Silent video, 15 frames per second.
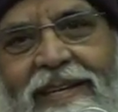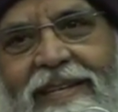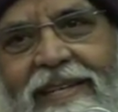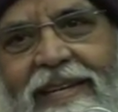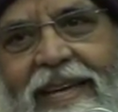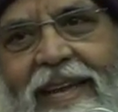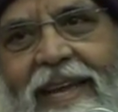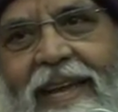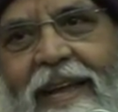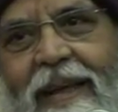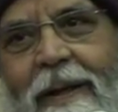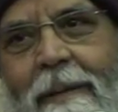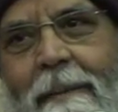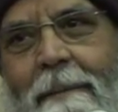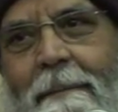See?
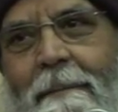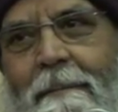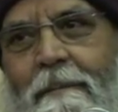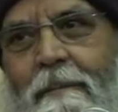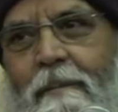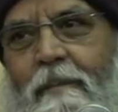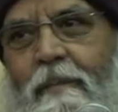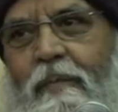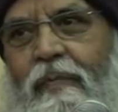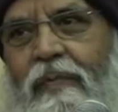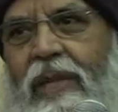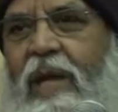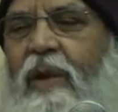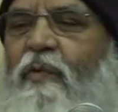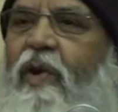
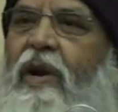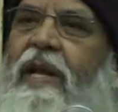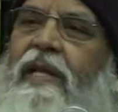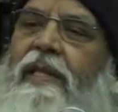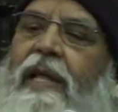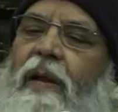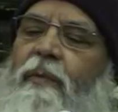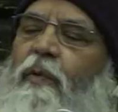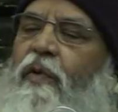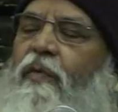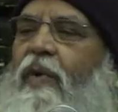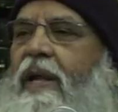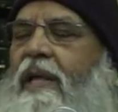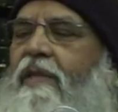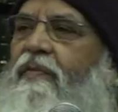Then what is, therefore,
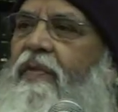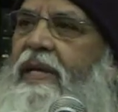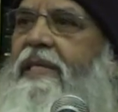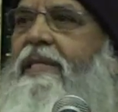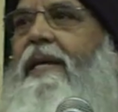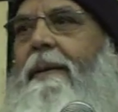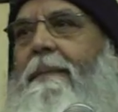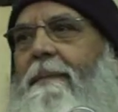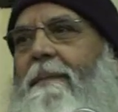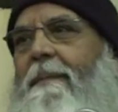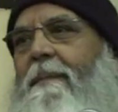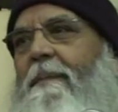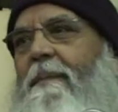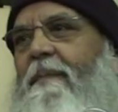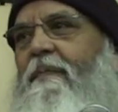what is wisdom?
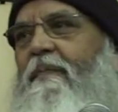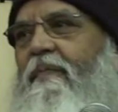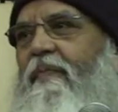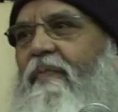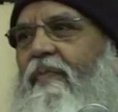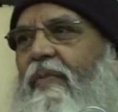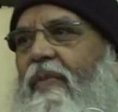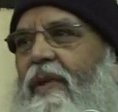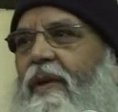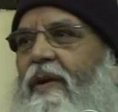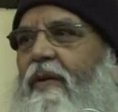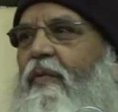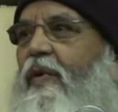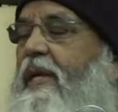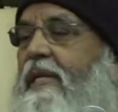
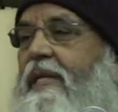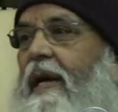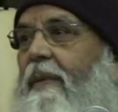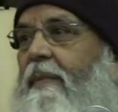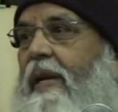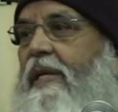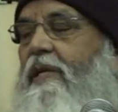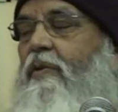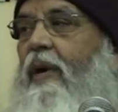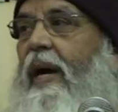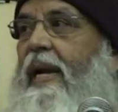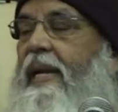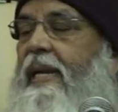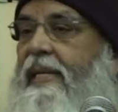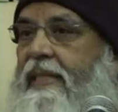Wisdom is to
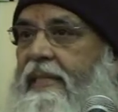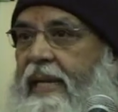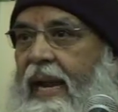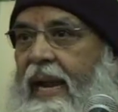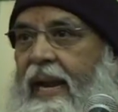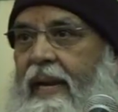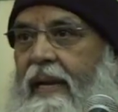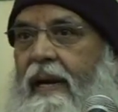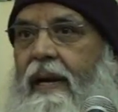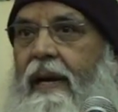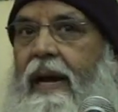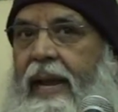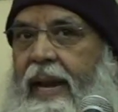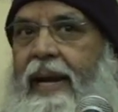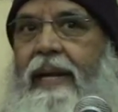understand the
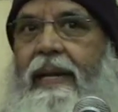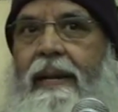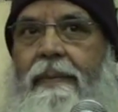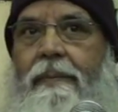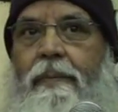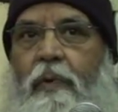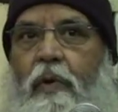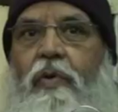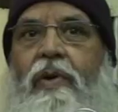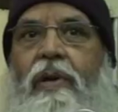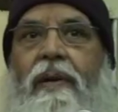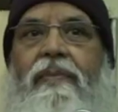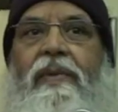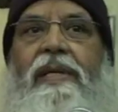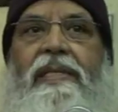correct
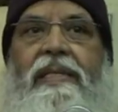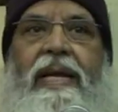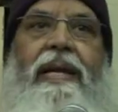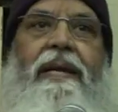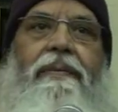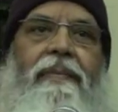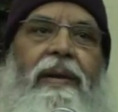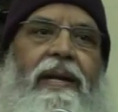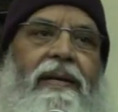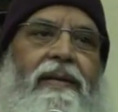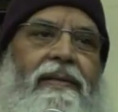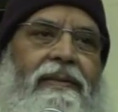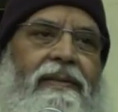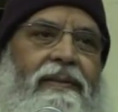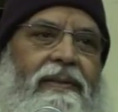import of the
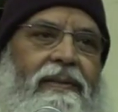statement.